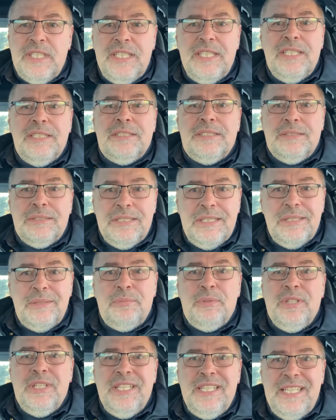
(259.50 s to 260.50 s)
it's
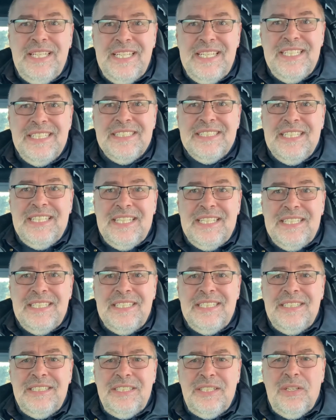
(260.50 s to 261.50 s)
pretty easy.
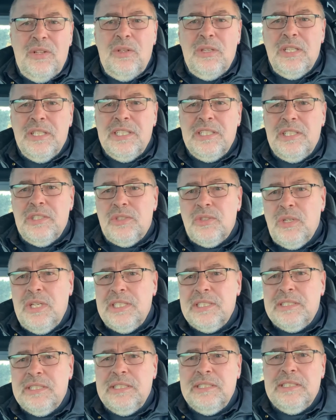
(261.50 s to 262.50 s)
You know, look at the
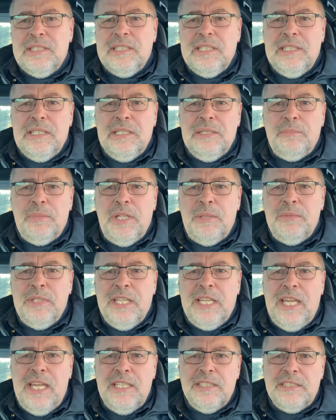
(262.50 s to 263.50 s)
trust that the
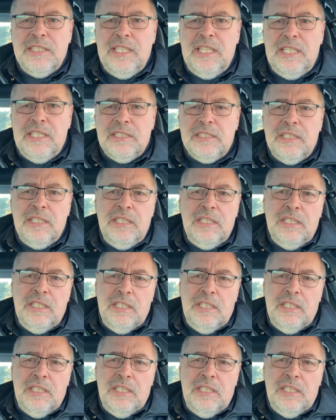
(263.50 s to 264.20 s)
public has in us.